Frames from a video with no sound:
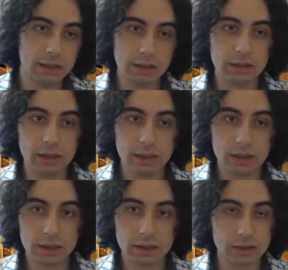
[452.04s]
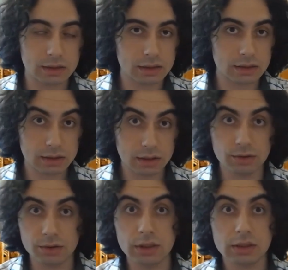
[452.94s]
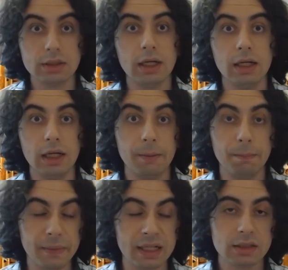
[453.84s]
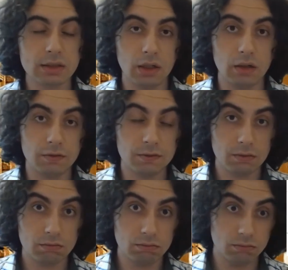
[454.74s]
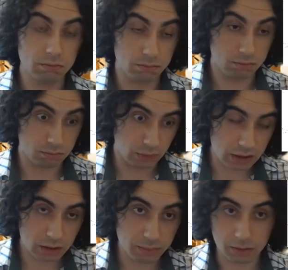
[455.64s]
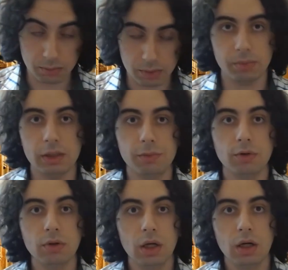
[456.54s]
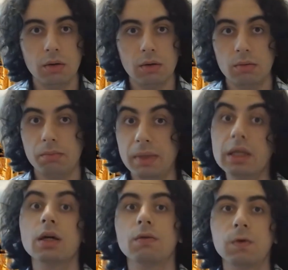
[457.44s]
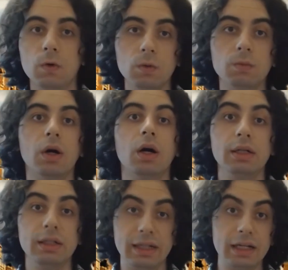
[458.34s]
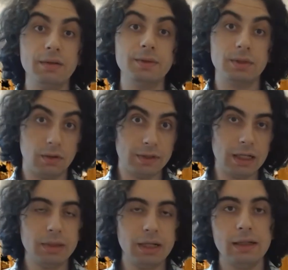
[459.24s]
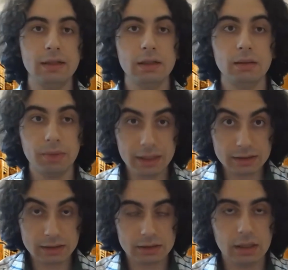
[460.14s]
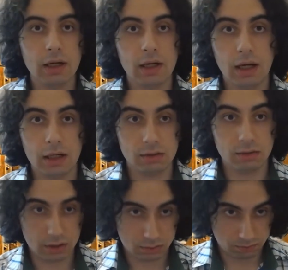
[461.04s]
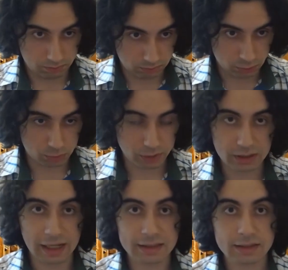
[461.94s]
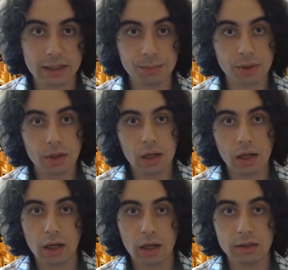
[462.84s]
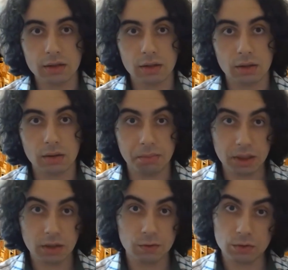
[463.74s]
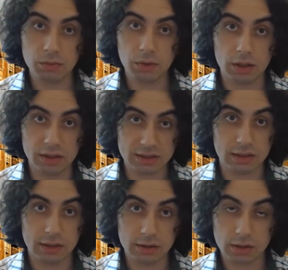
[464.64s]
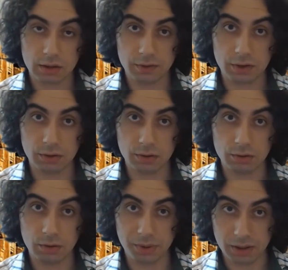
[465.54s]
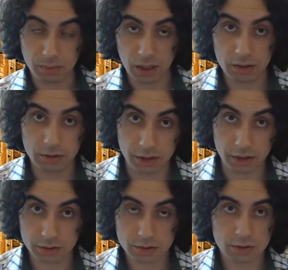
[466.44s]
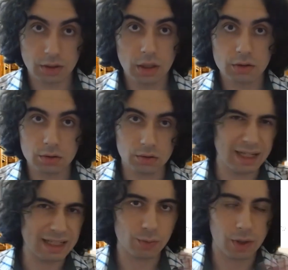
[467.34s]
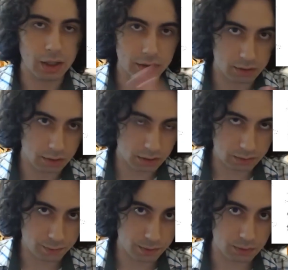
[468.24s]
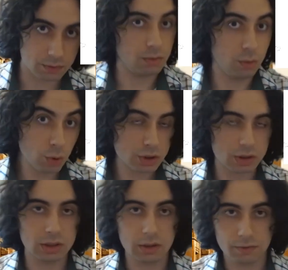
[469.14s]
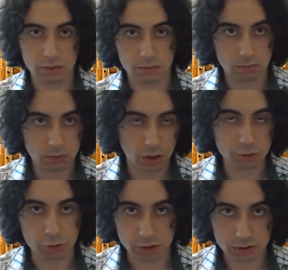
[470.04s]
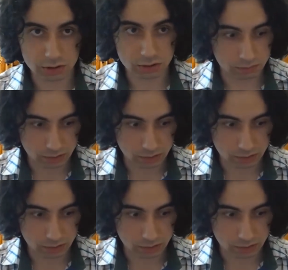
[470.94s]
India is still to this day a mix of many, many, many people, many of whom are natives of that place and that great landscape, and many of whom are descendants of the Indo-European migrants. So that's why there are different looks and different cultures